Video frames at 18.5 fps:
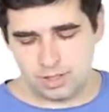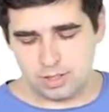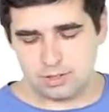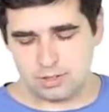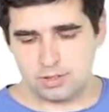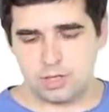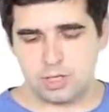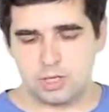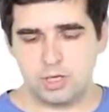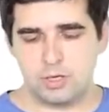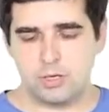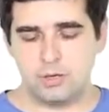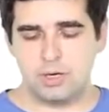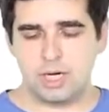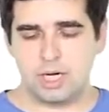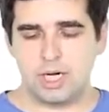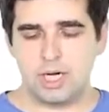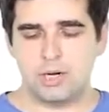
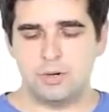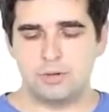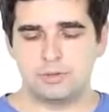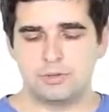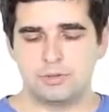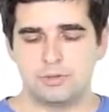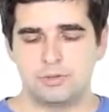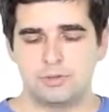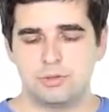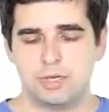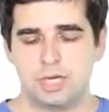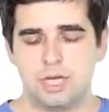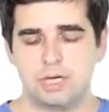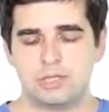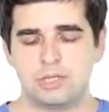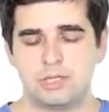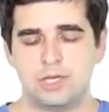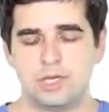So how to
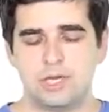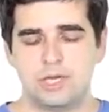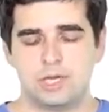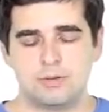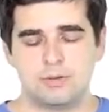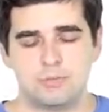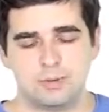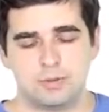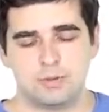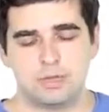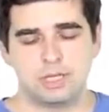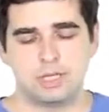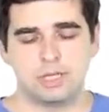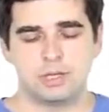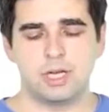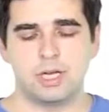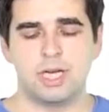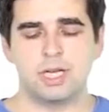actually compute the
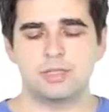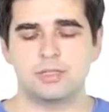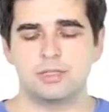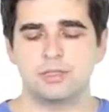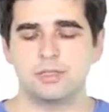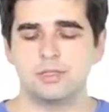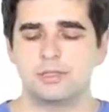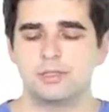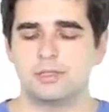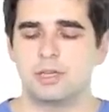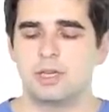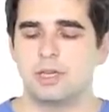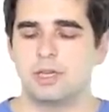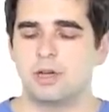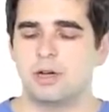classes